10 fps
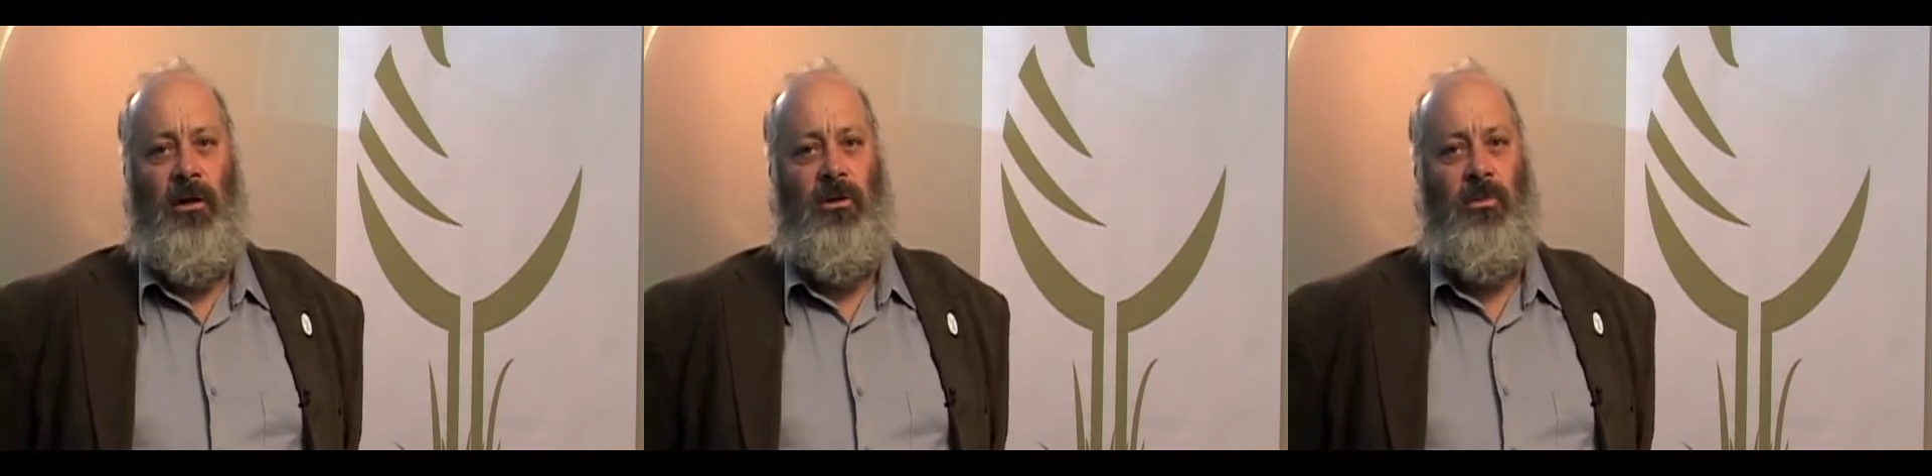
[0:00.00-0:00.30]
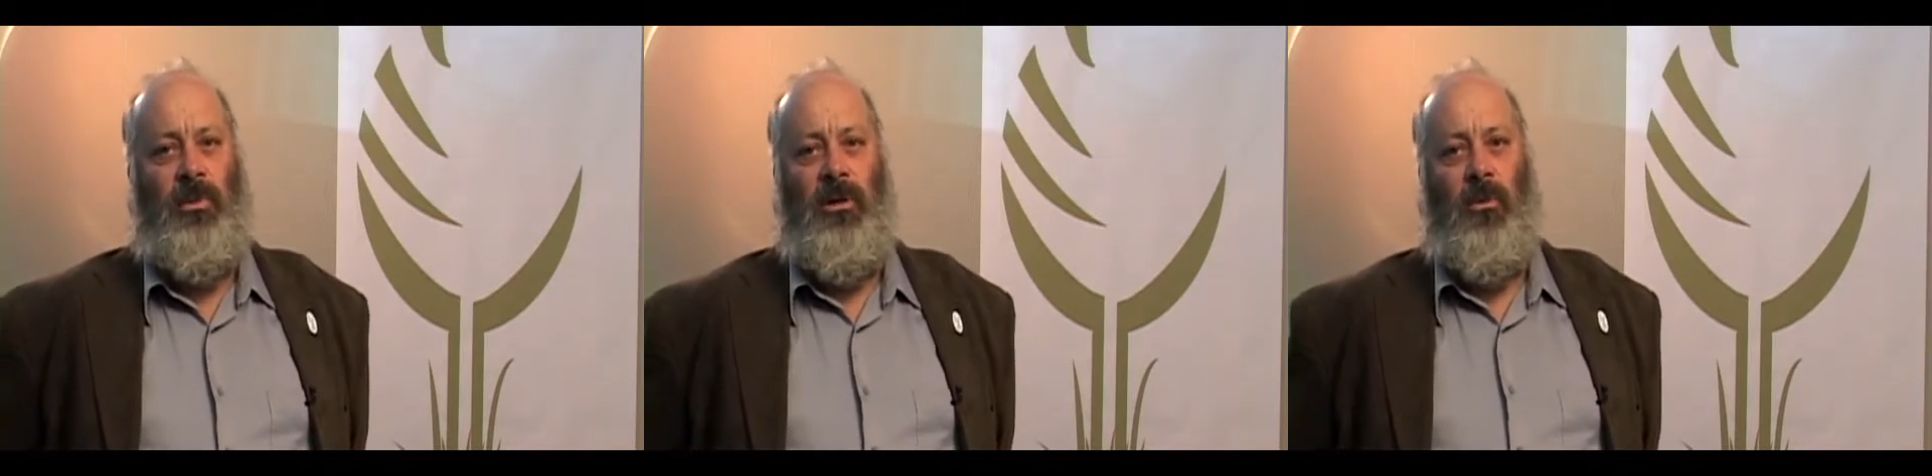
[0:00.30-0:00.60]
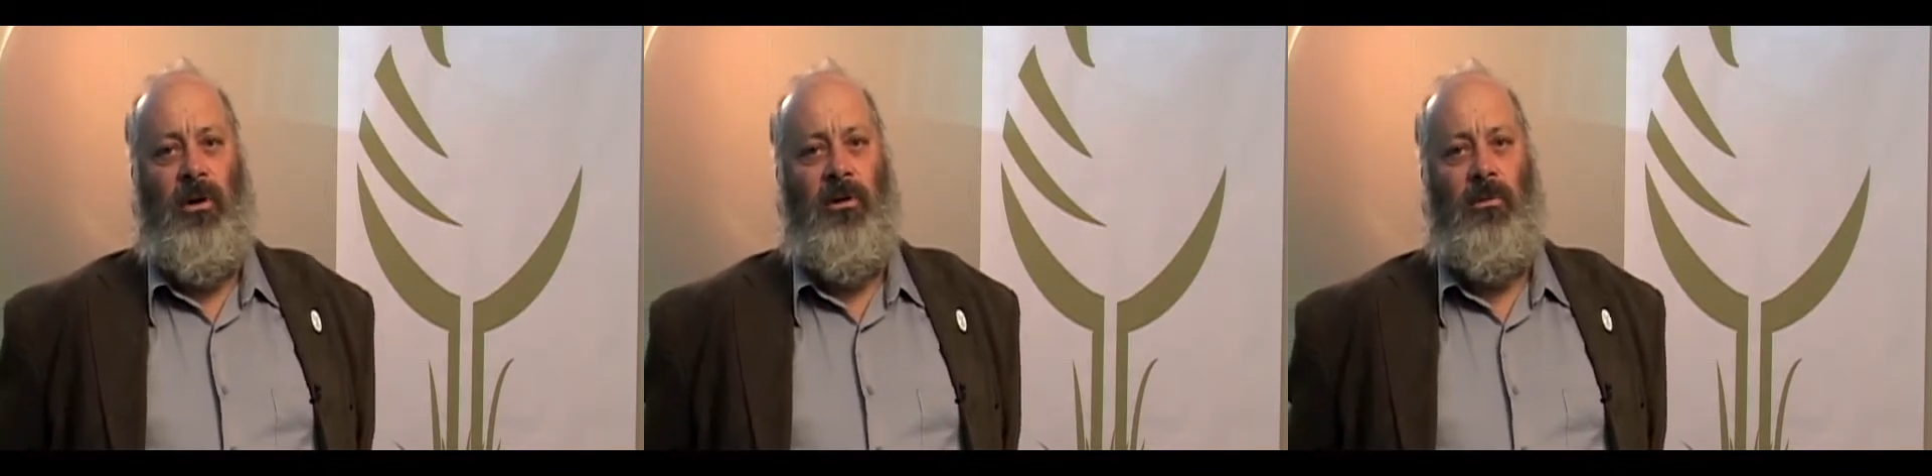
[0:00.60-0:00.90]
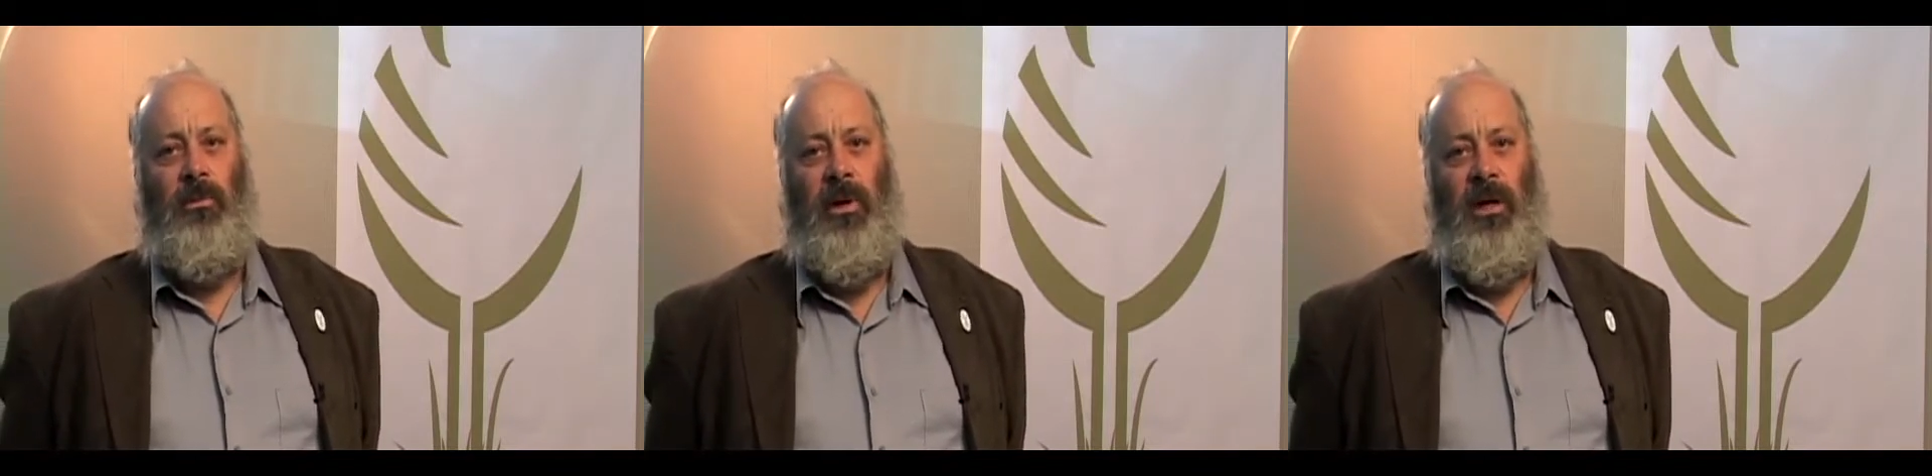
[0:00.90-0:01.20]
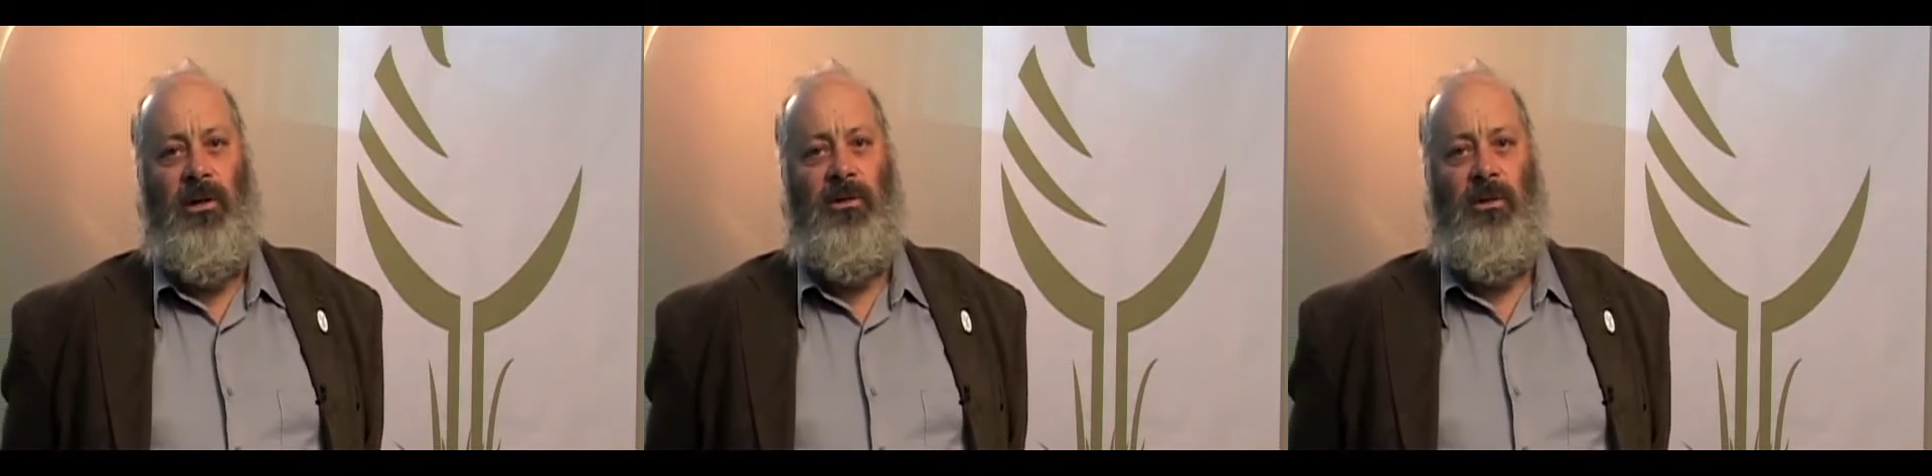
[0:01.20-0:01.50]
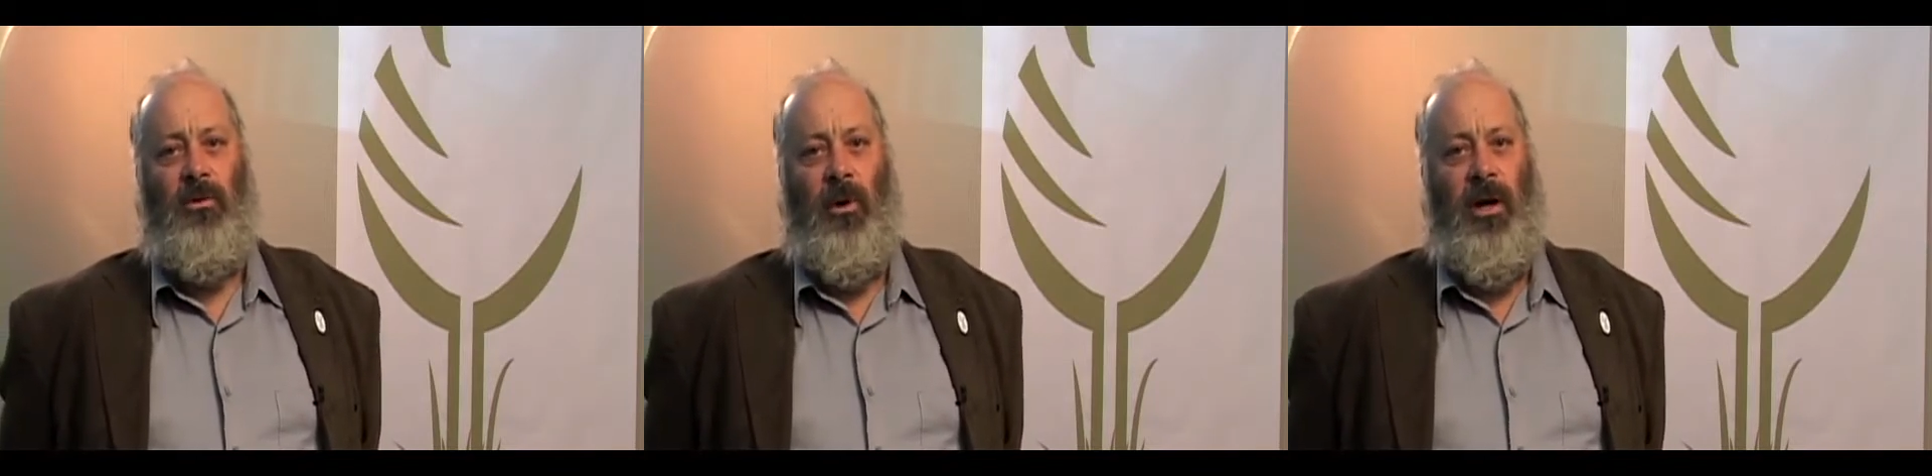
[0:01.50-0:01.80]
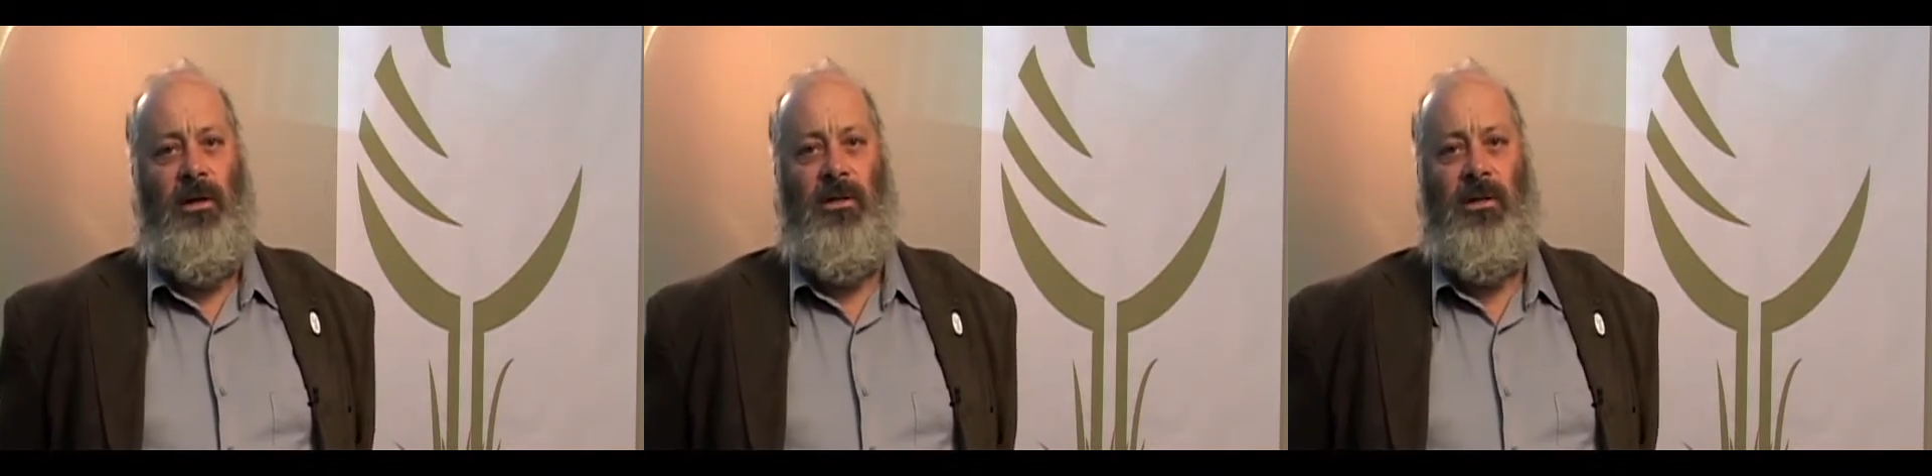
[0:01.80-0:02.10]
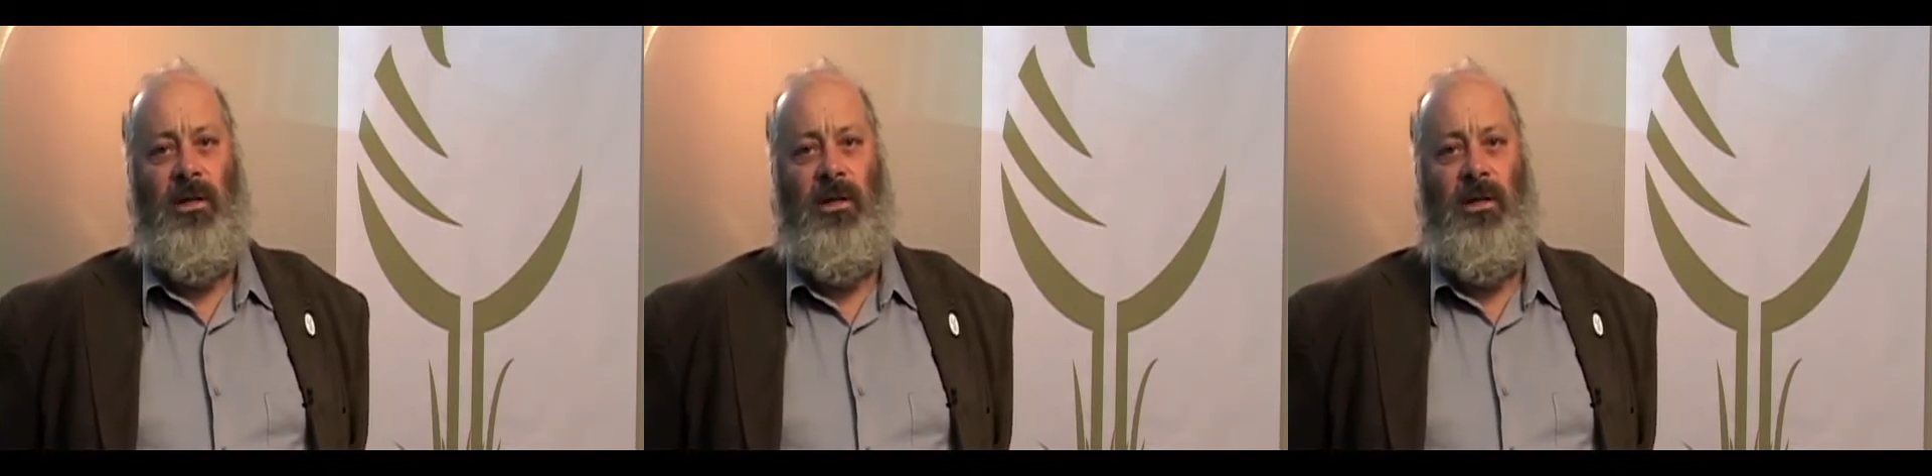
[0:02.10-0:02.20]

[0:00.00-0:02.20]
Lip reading: to be one of the biggest, greatest